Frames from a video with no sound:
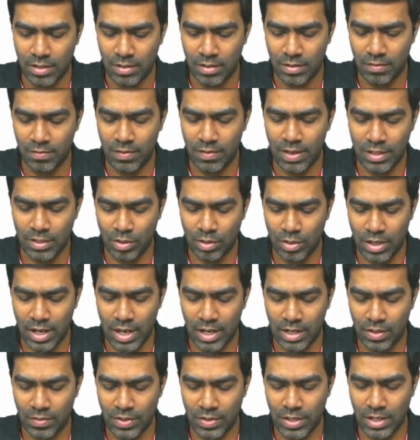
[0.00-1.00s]

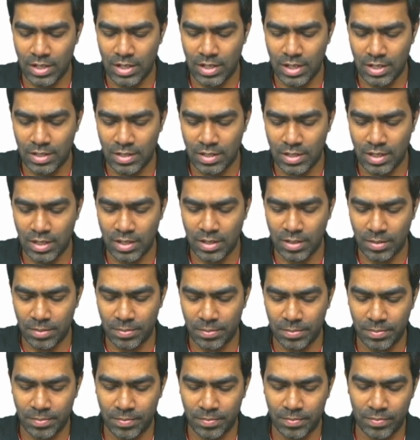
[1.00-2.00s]
Vasoreactivity testing,
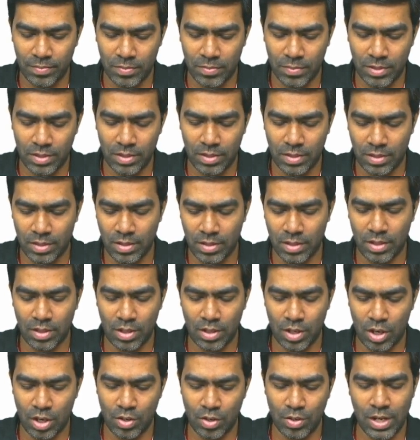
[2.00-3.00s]

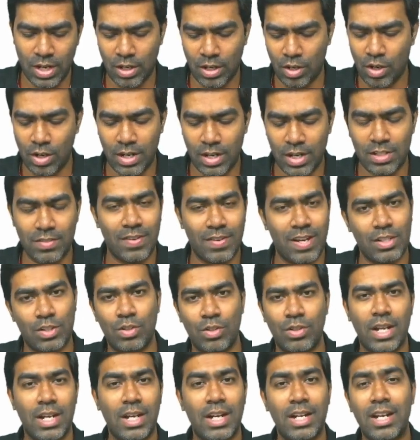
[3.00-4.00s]
or you can call it as
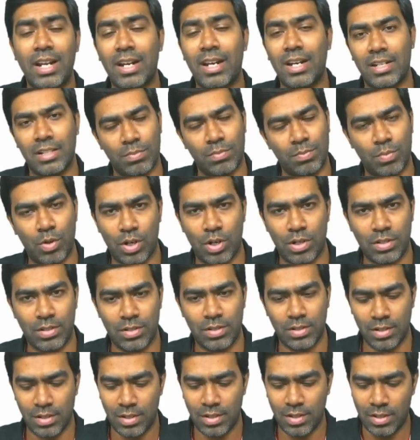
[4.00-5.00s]
vasodilator response.
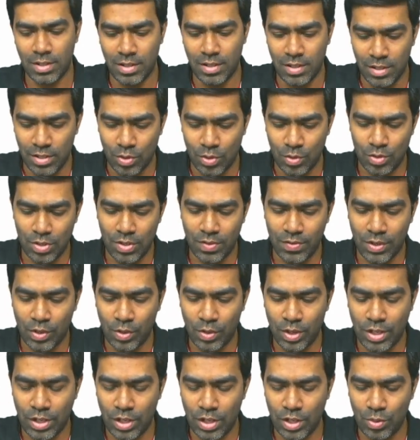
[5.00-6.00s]
Usually we are
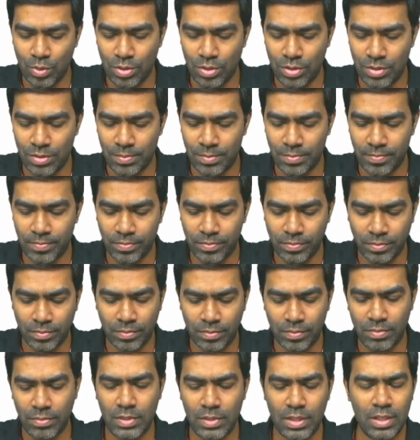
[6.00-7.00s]
going to use
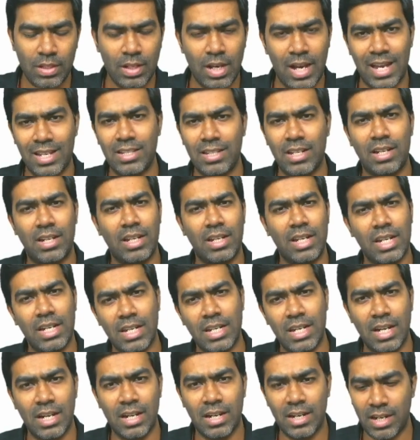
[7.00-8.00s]
either
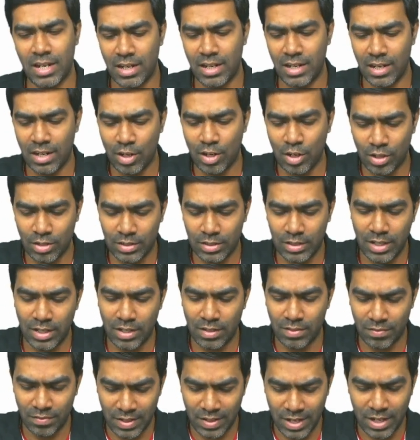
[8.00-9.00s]
inhaled nitric oxide
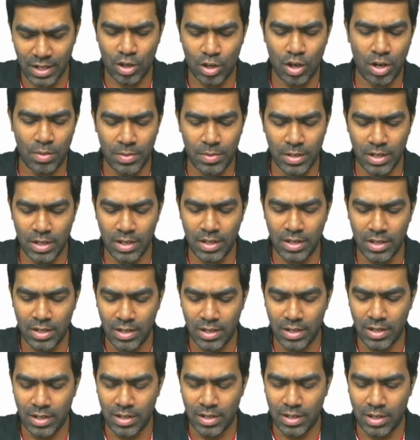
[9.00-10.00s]
very commonly,
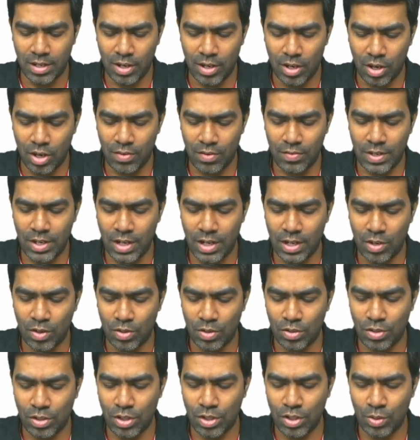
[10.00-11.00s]
or we can
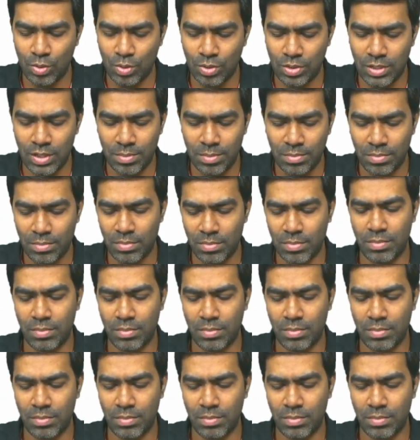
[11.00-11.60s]
also use some